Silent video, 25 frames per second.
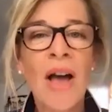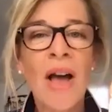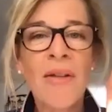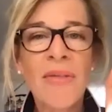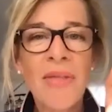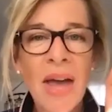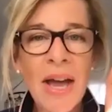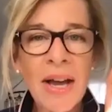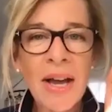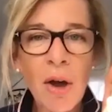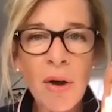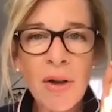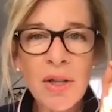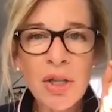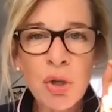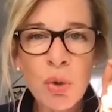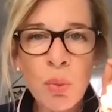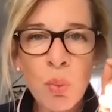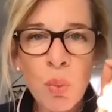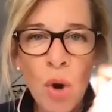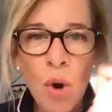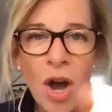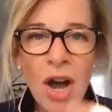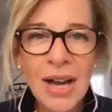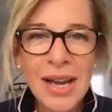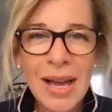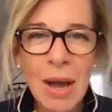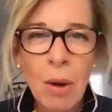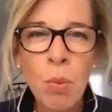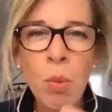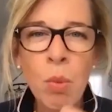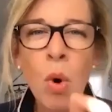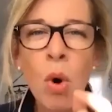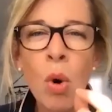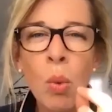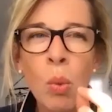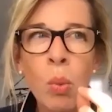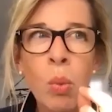They're going to work at
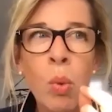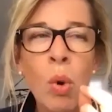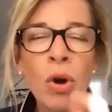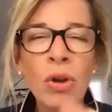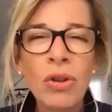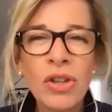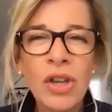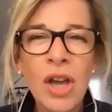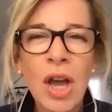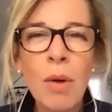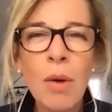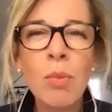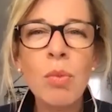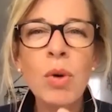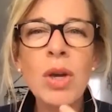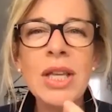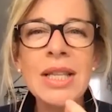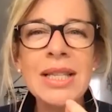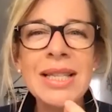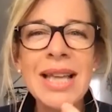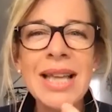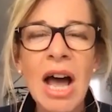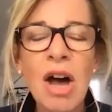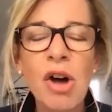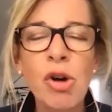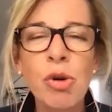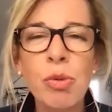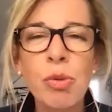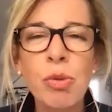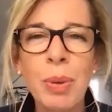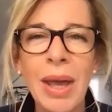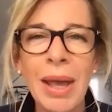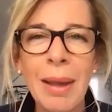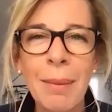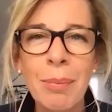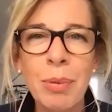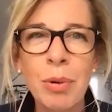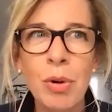what, what can we tell
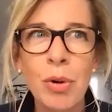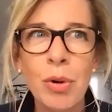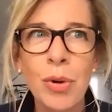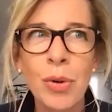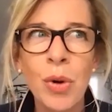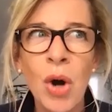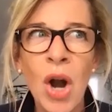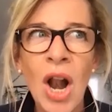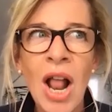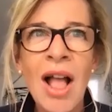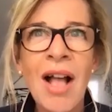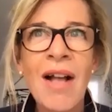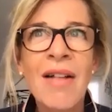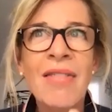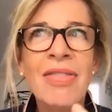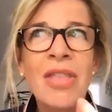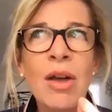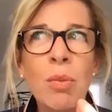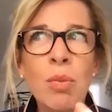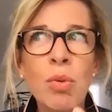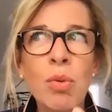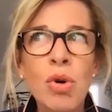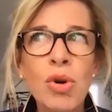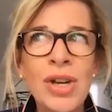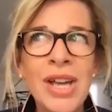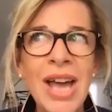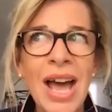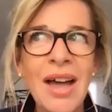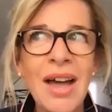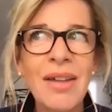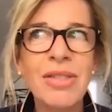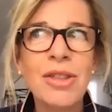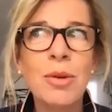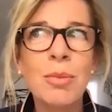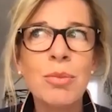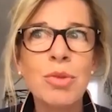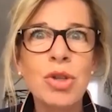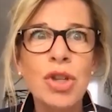people that will get
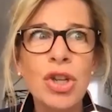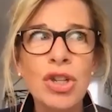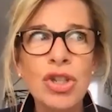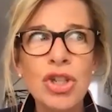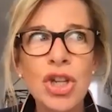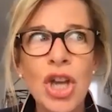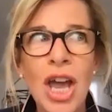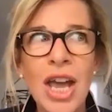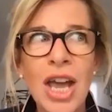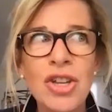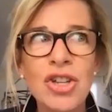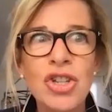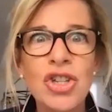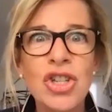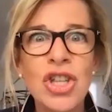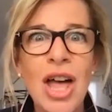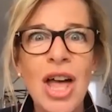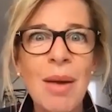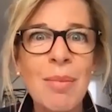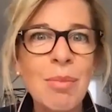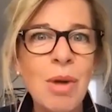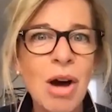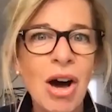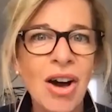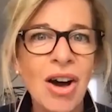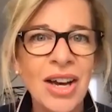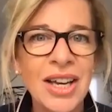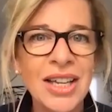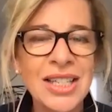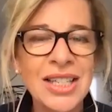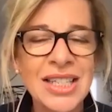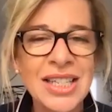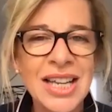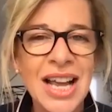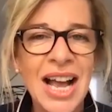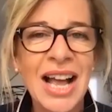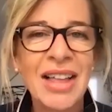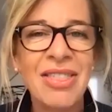them to change their
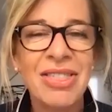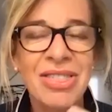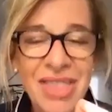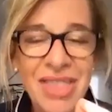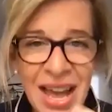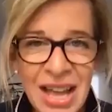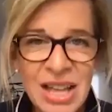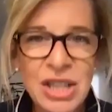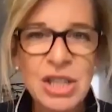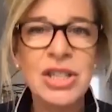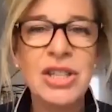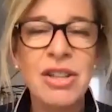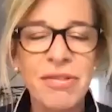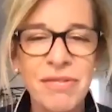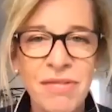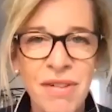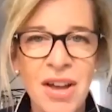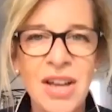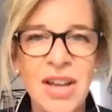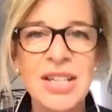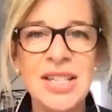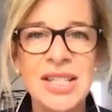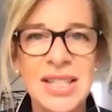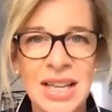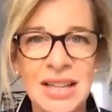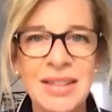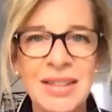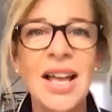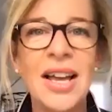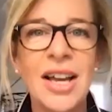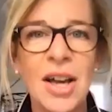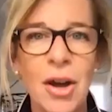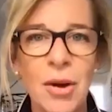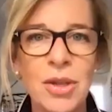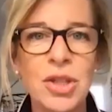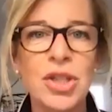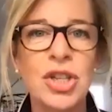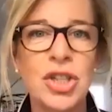mind? And that's the first thing they're
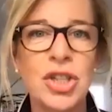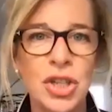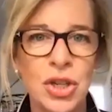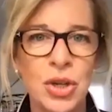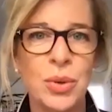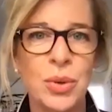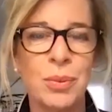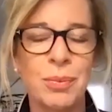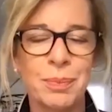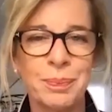going to do.